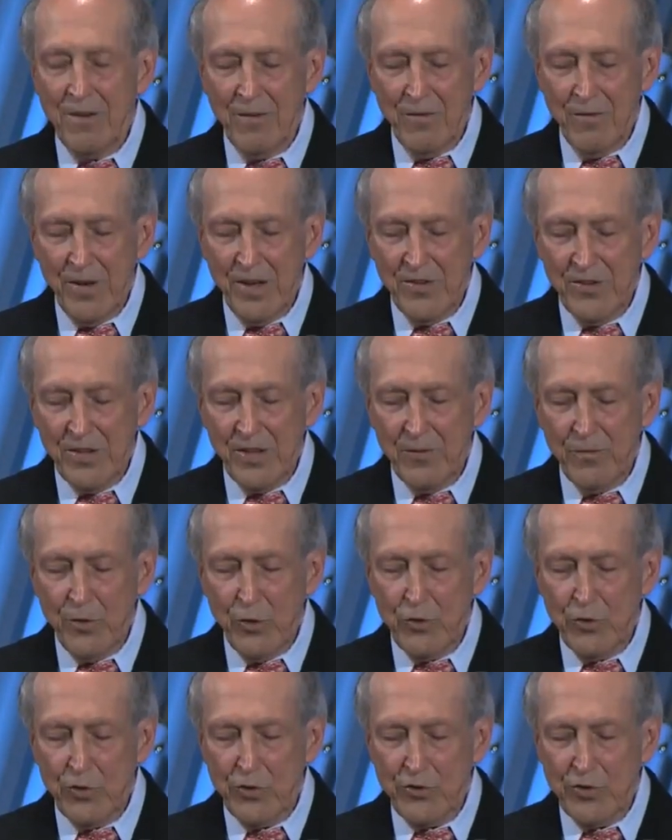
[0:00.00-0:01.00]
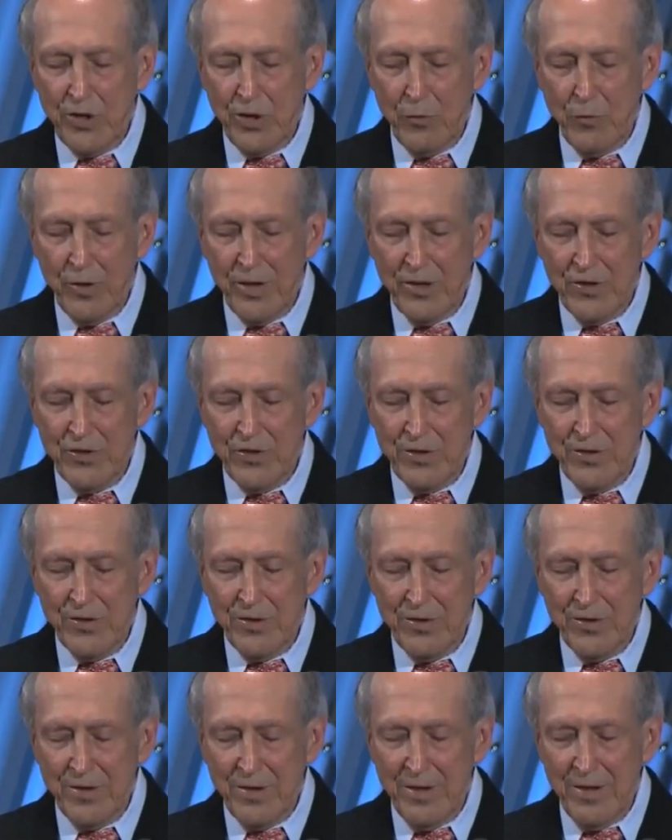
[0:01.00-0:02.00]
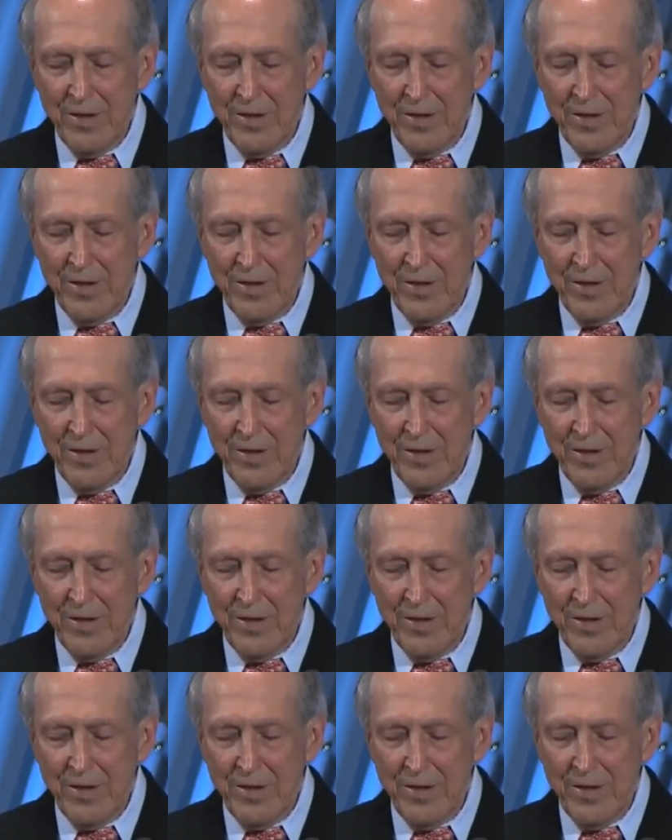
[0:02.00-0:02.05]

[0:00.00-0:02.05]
facing future generations.